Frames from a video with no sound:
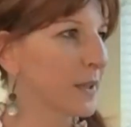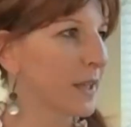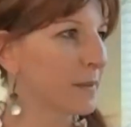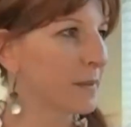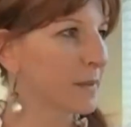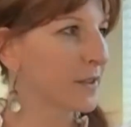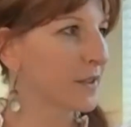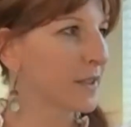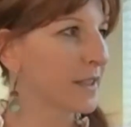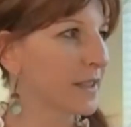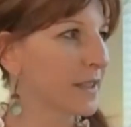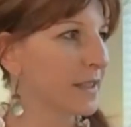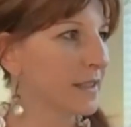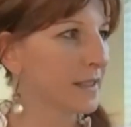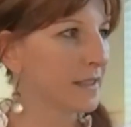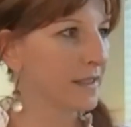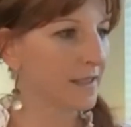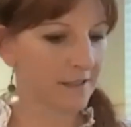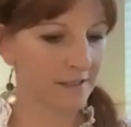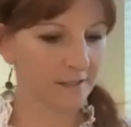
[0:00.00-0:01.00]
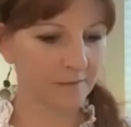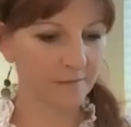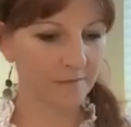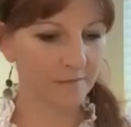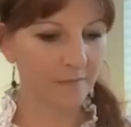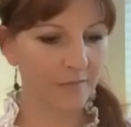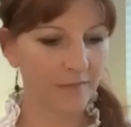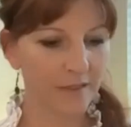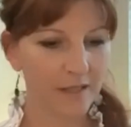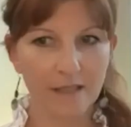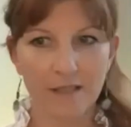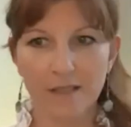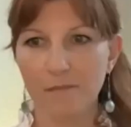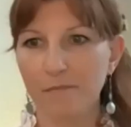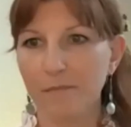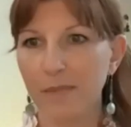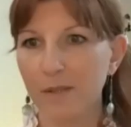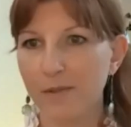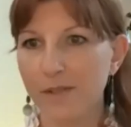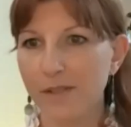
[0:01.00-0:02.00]
I'm gonna
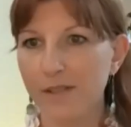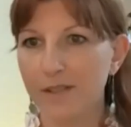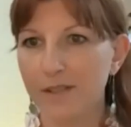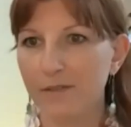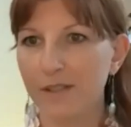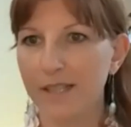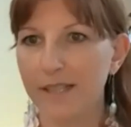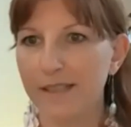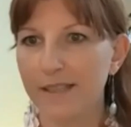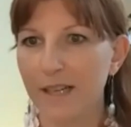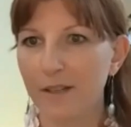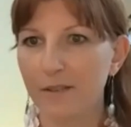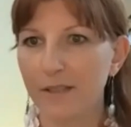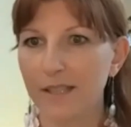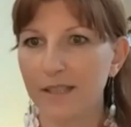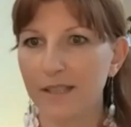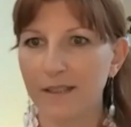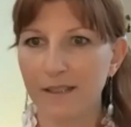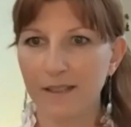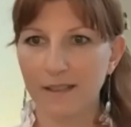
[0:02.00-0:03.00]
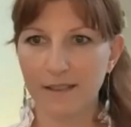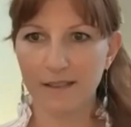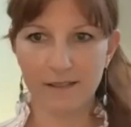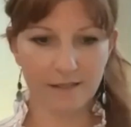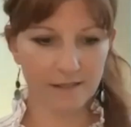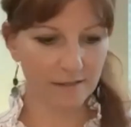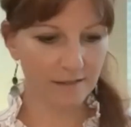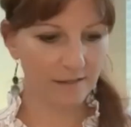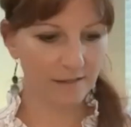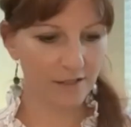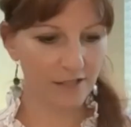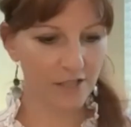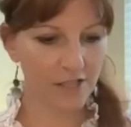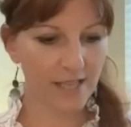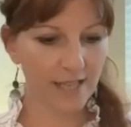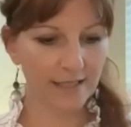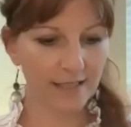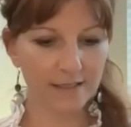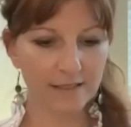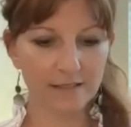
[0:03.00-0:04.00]
post it right now in the
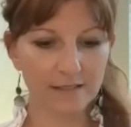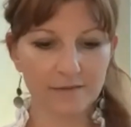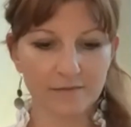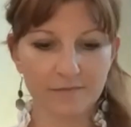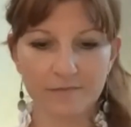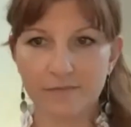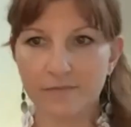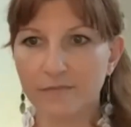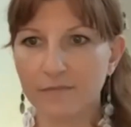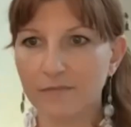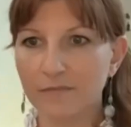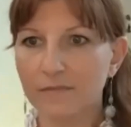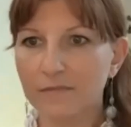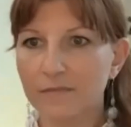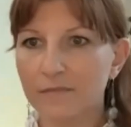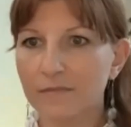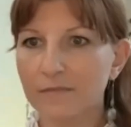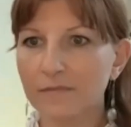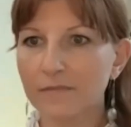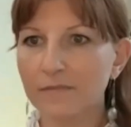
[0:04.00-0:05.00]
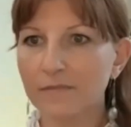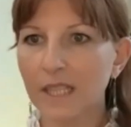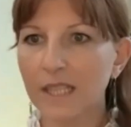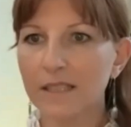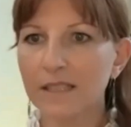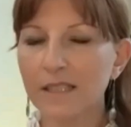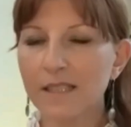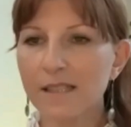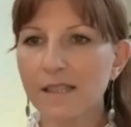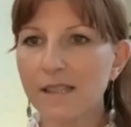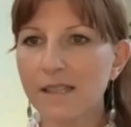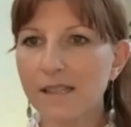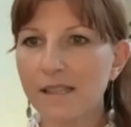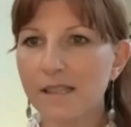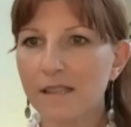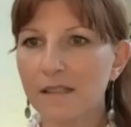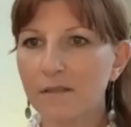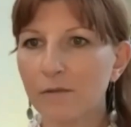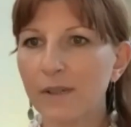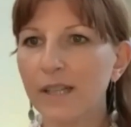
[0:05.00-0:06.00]
chat. This
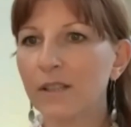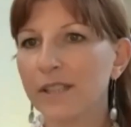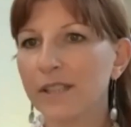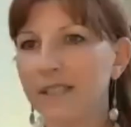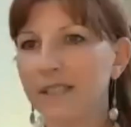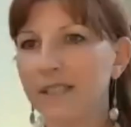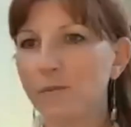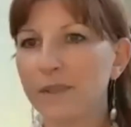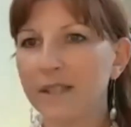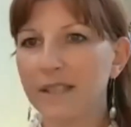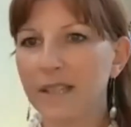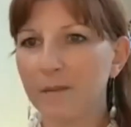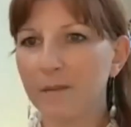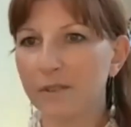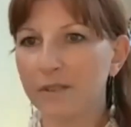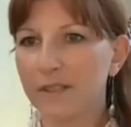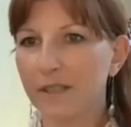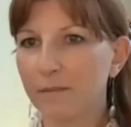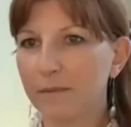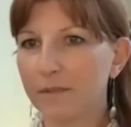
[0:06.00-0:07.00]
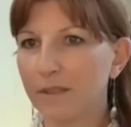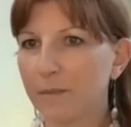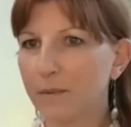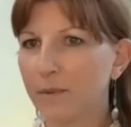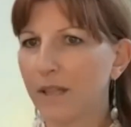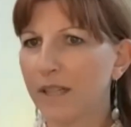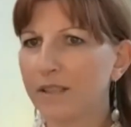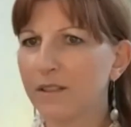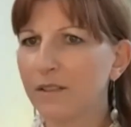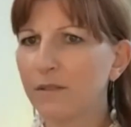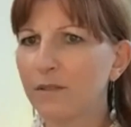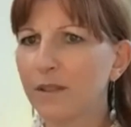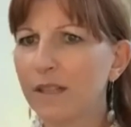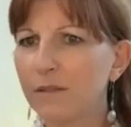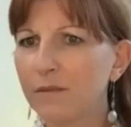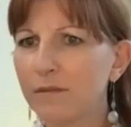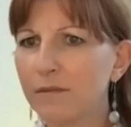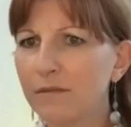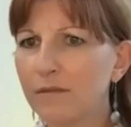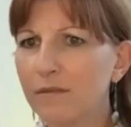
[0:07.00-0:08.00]
is, well, it is with www. I don't know
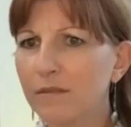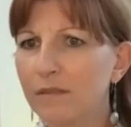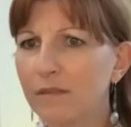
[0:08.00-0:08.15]
how.